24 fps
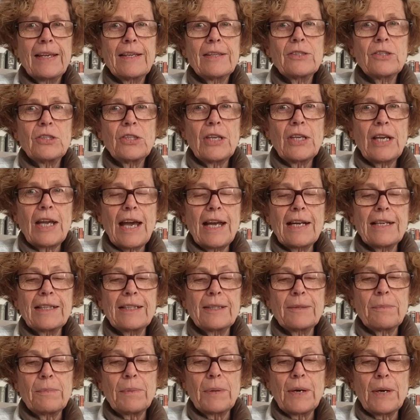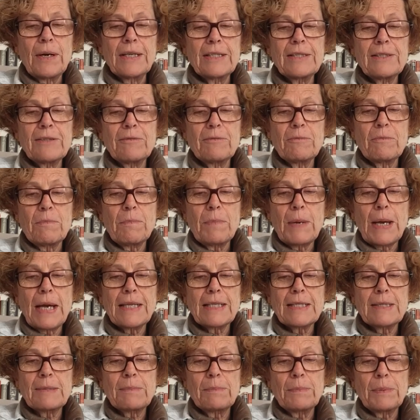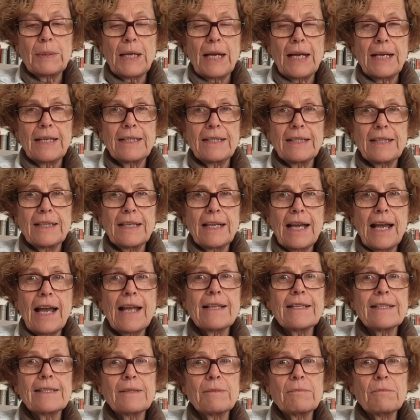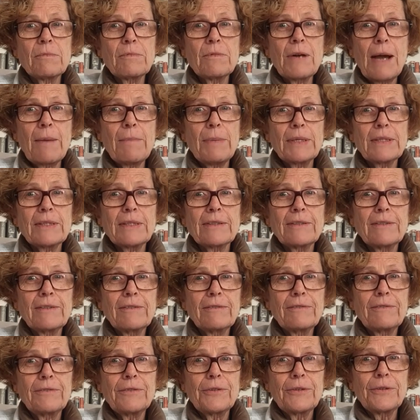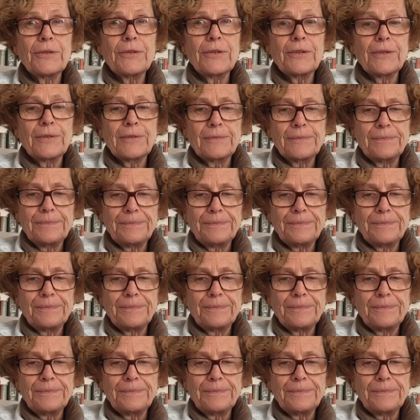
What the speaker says: She added a pint of bat's blood and some rabbit fur.